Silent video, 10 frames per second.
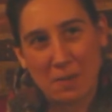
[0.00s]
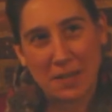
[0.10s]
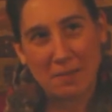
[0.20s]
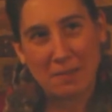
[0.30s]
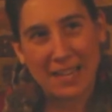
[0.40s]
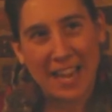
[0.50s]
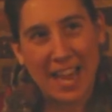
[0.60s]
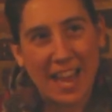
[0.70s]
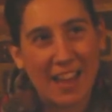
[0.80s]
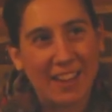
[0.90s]
him
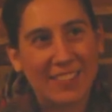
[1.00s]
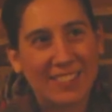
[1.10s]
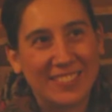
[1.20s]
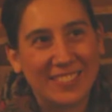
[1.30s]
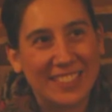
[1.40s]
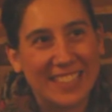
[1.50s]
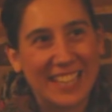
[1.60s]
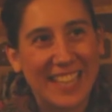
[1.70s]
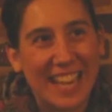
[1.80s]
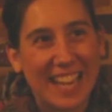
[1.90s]
down
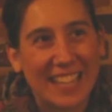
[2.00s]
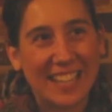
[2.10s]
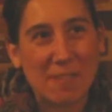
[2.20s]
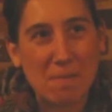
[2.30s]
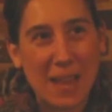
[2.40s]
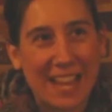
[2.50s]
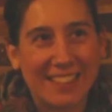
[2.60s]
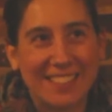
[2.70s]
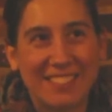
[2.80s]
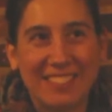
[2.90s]
and come
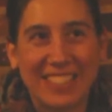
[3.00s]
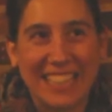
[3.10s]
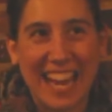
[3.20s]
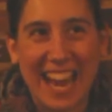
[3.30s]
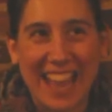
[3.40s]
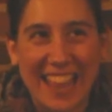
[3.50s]
back to reality.